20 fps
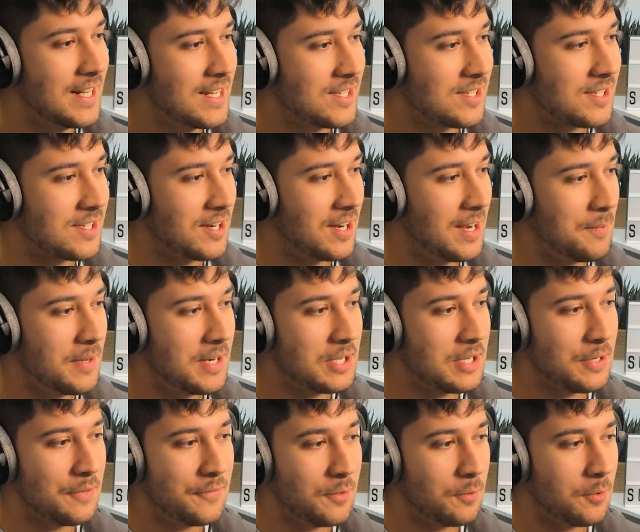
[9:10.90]
So let me know
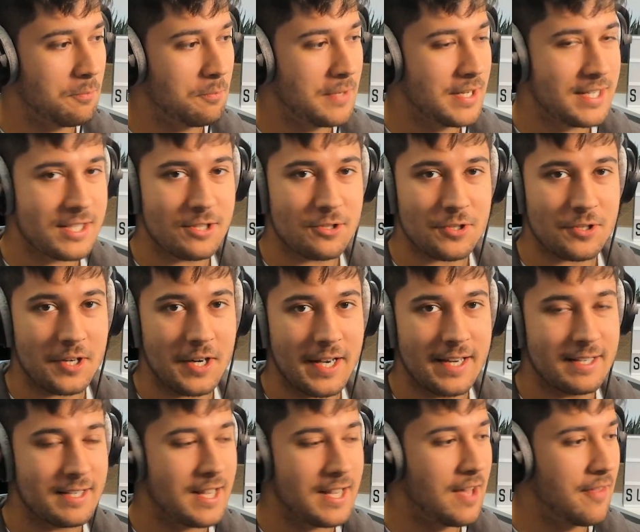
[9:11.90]
if you want me to try
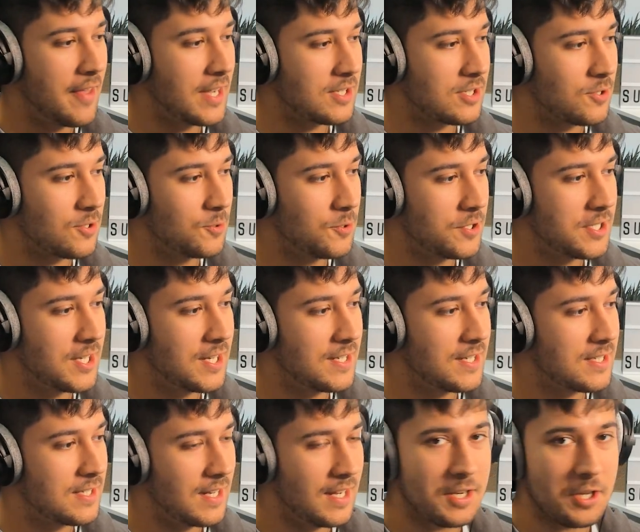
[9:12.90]
and get that
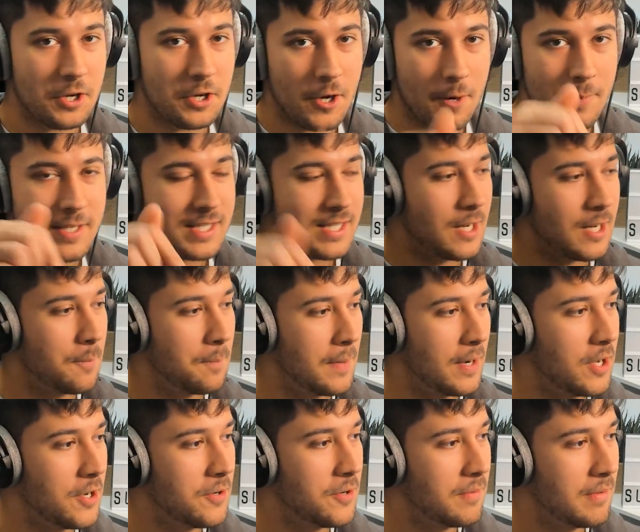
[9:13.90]
sorted in the comments down
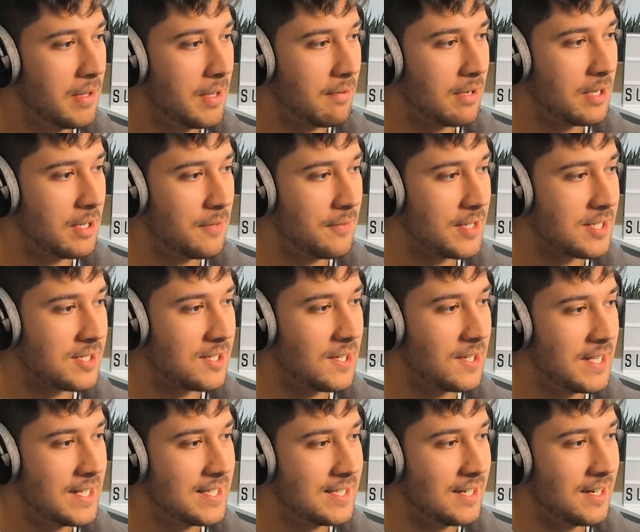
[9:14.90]
below. I'm kind of
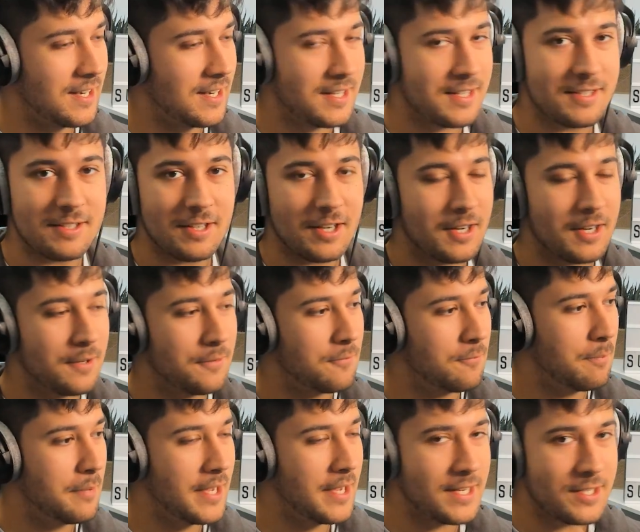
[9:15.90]
excited. I can kind of
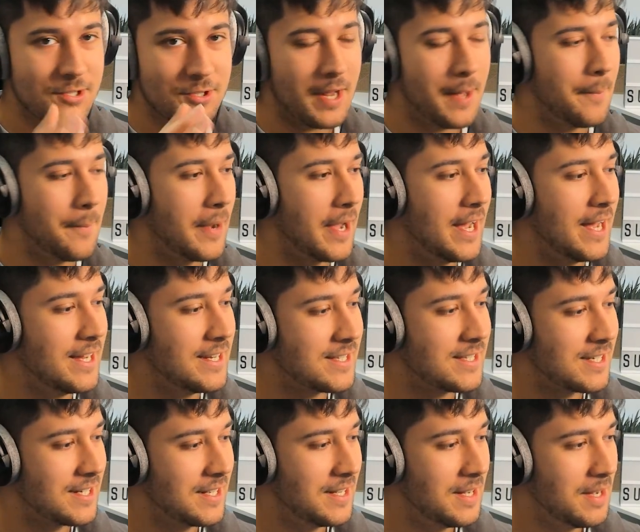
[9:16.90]
picture it in my head,
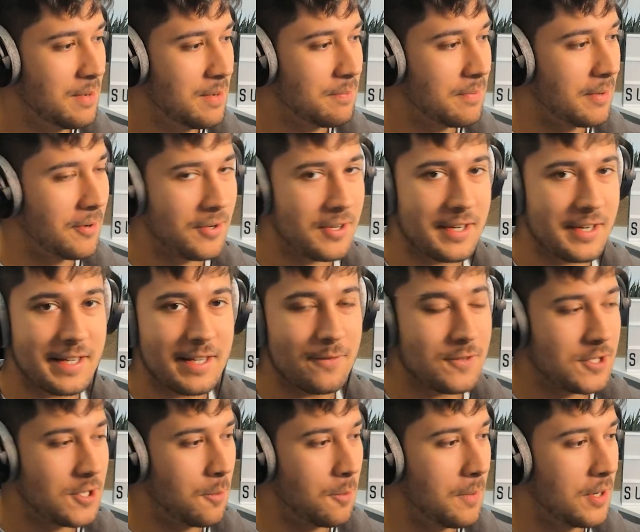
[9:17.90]
but I'm not going to give
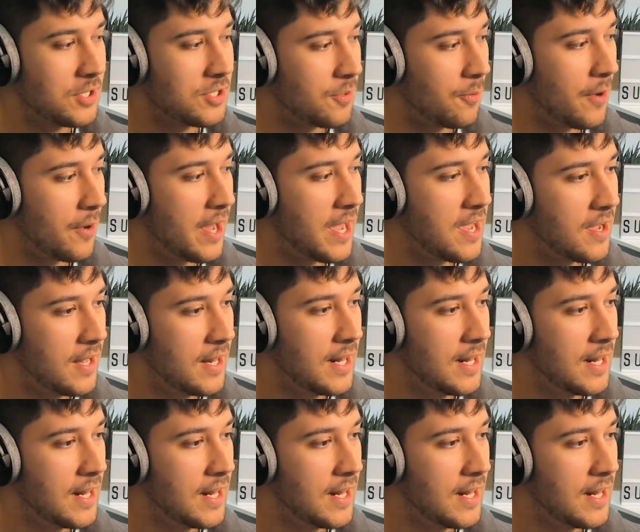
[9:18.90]
too much away.